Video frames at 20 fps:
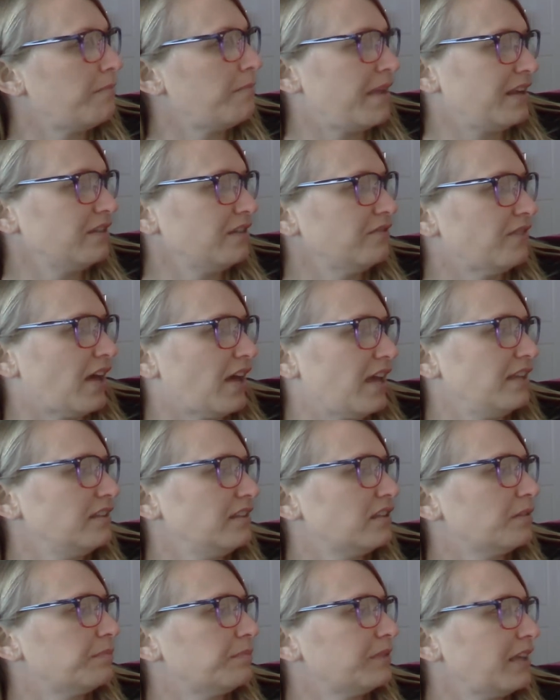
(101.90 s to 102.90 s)
main event,
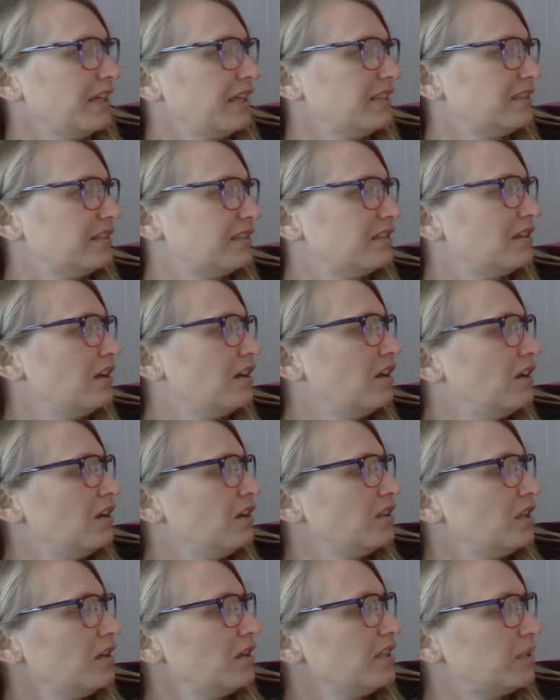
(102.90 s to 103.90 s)
the place
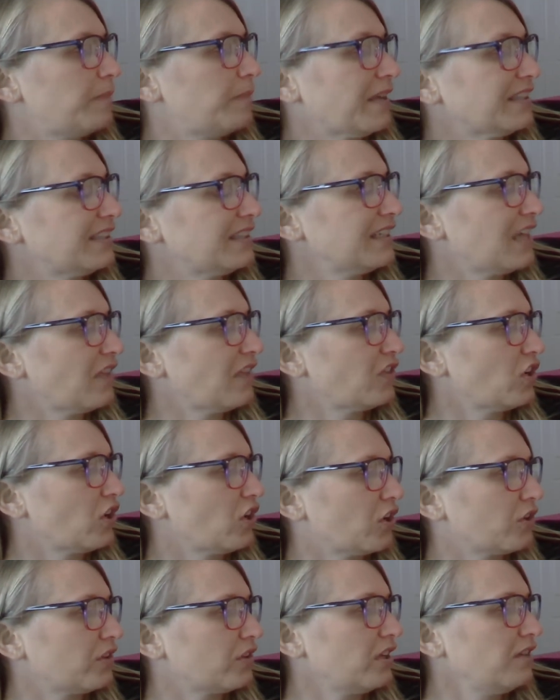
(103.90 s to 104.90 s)
that it's best to get there
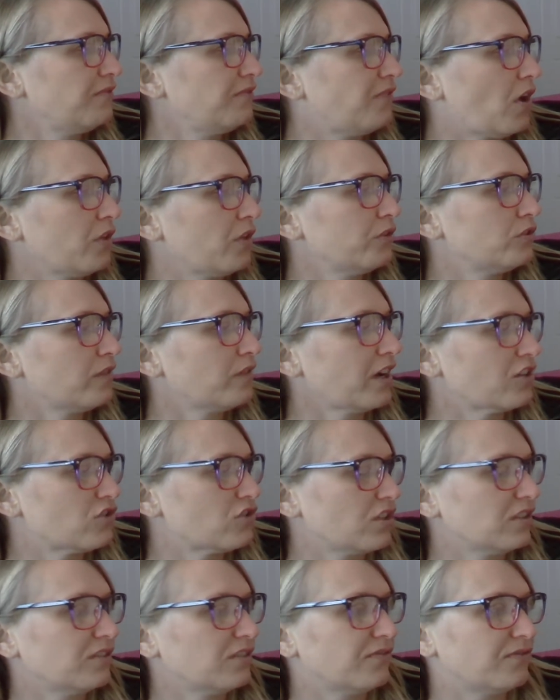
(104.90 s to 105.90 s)
early, follow
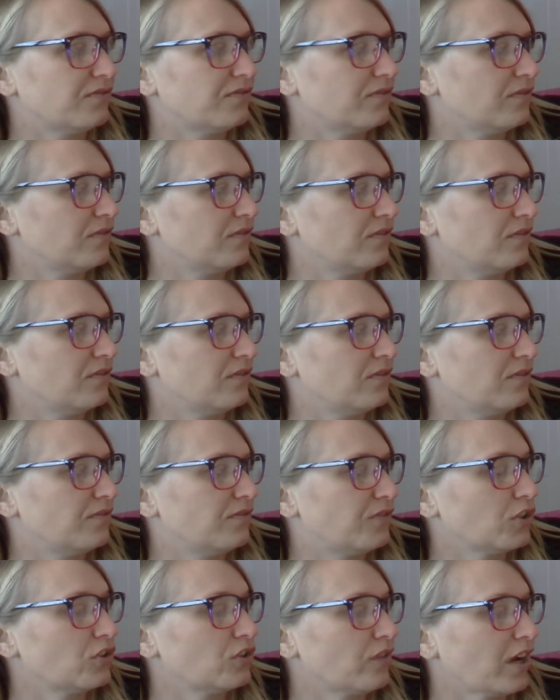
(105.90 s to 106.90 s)
directions,
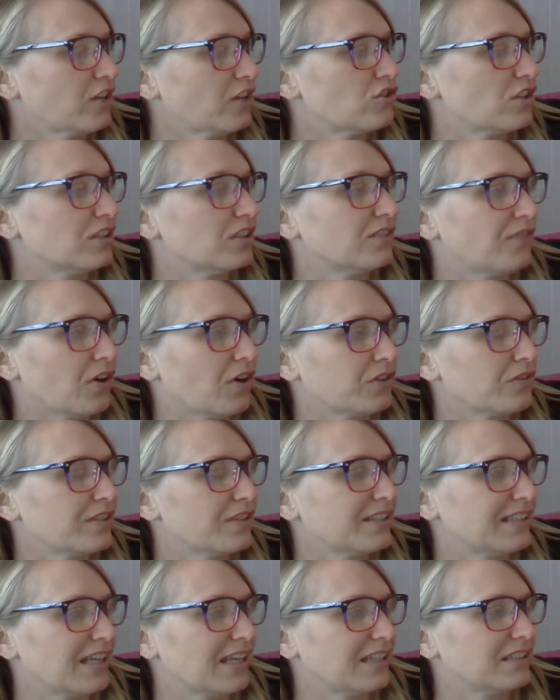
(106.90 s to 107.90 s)
for directions, follow
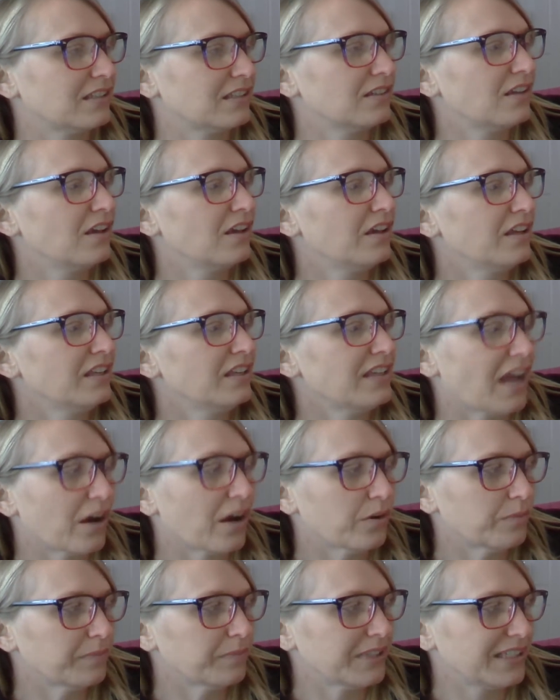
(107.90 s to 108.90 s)
the scent.
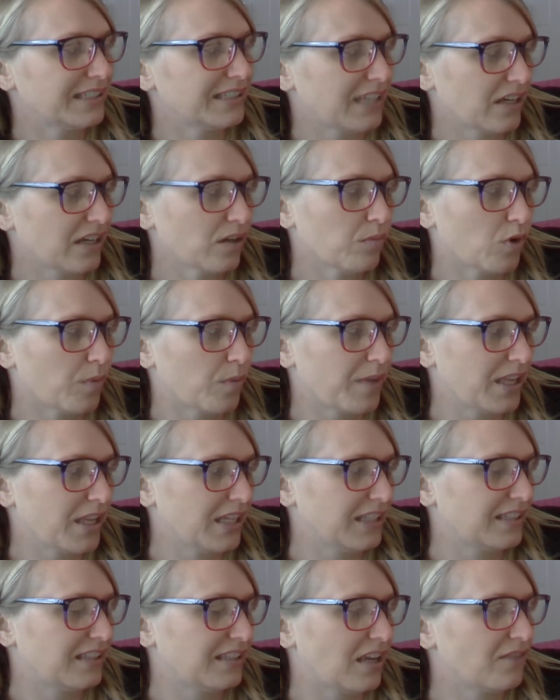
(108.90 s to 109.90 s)
Now, please take a moment
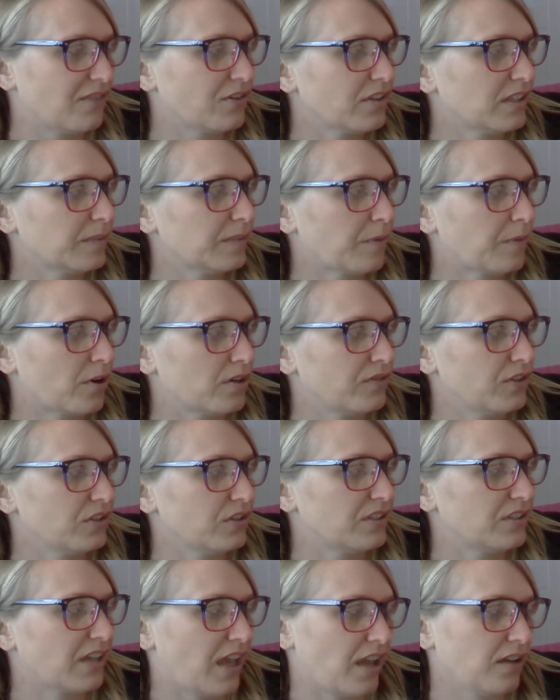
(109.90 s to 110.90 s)
and savor this part of
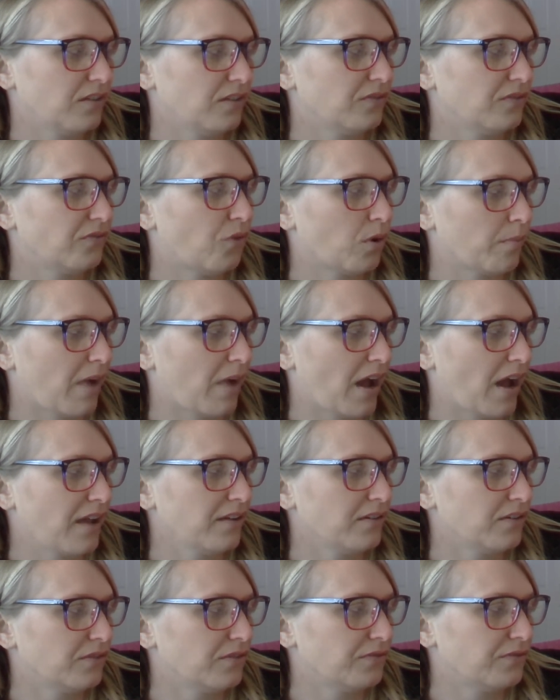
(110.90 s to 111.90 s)
your day. For my
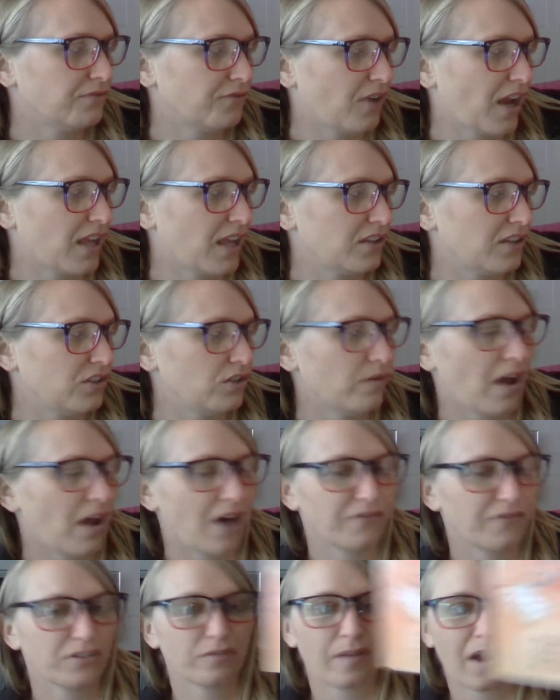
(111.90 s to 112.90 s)
friend, you have a